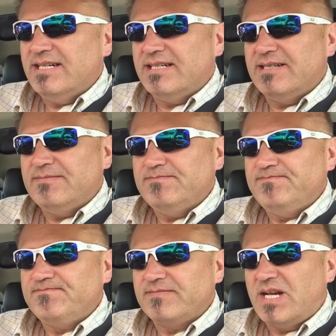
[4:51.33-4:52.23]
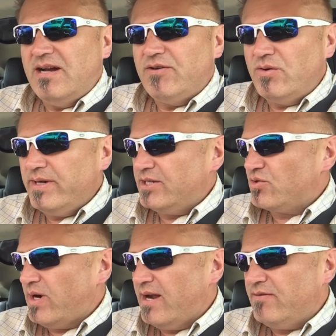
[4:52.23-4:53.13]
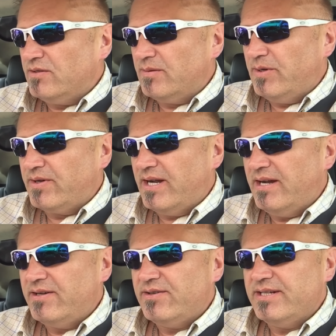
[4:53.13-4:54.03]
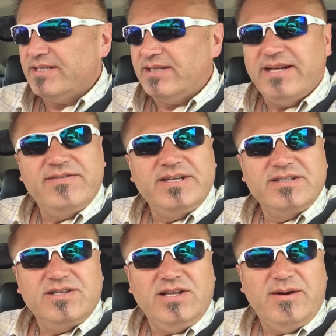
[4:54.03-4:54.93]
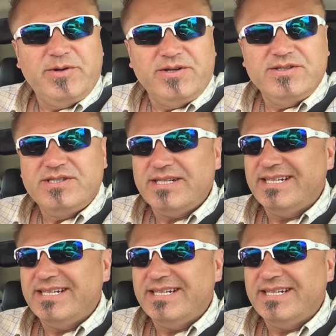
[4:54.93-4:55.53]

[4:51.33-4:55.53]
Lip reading: I've already traveled about 111 kilometers,